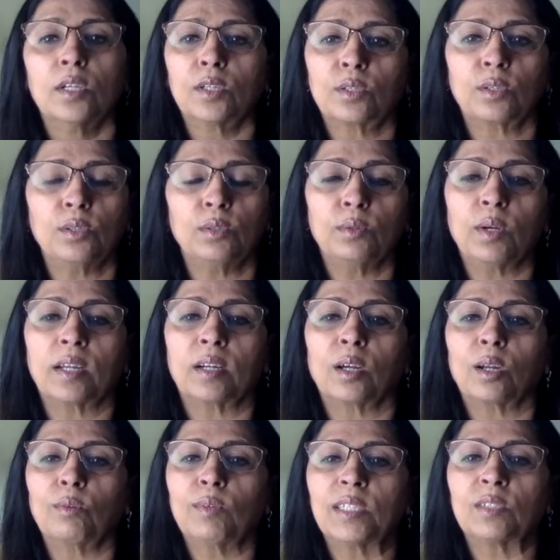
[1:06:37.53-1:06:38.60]
So you are
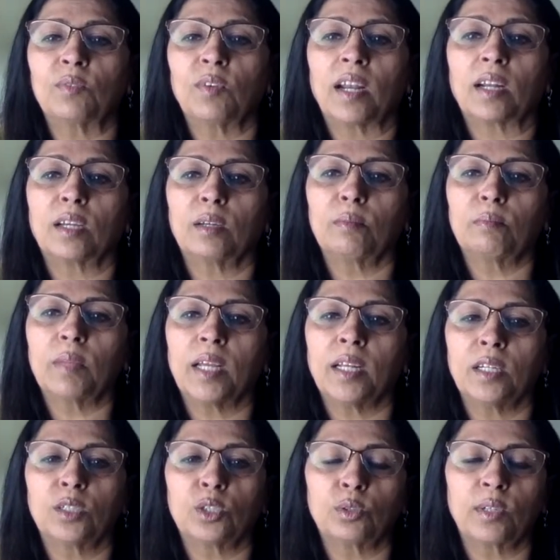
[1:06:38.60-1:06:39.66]
always welcome,
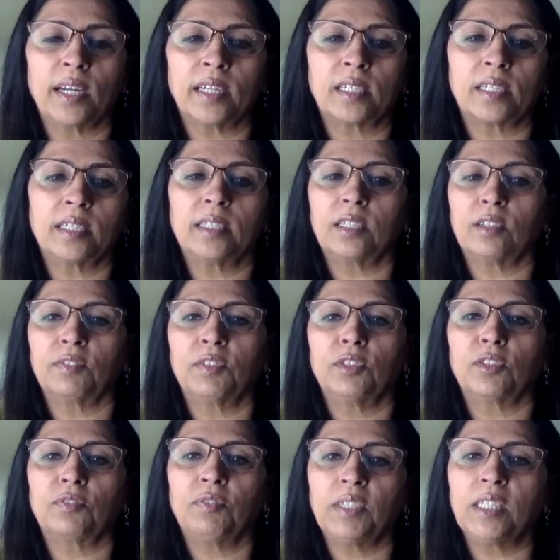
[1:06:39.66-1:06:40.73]
and to get rid of
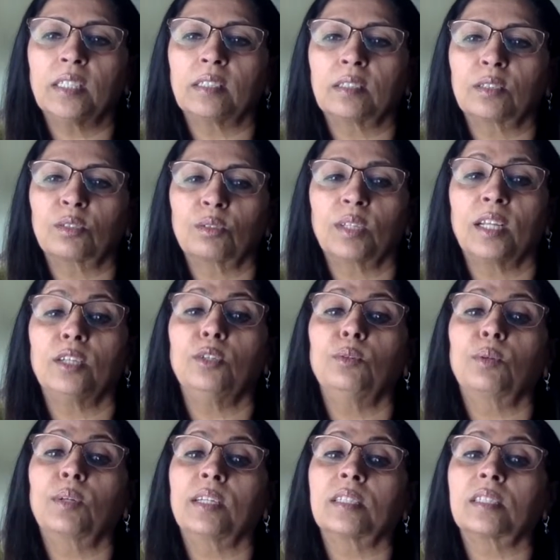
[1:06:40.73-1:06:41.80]
your fear, so then
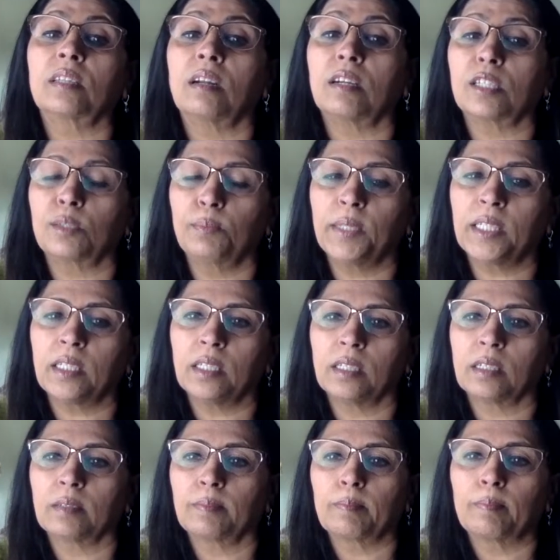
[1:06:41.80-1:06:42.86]
you can start speaking.